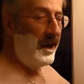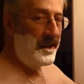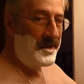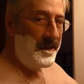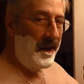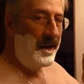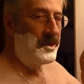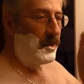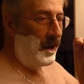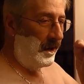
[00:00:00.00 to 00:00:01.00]
one has
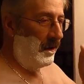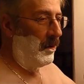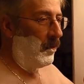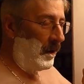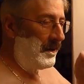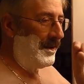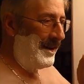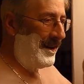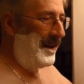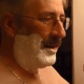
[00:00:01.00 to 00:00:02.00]
settings where I can go 1
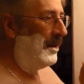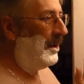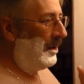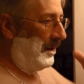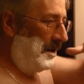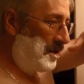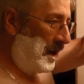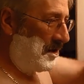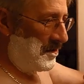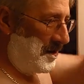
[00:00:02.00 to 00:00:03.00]
to 9 and it
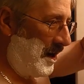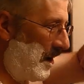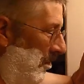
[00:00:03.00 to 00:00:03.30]
changes the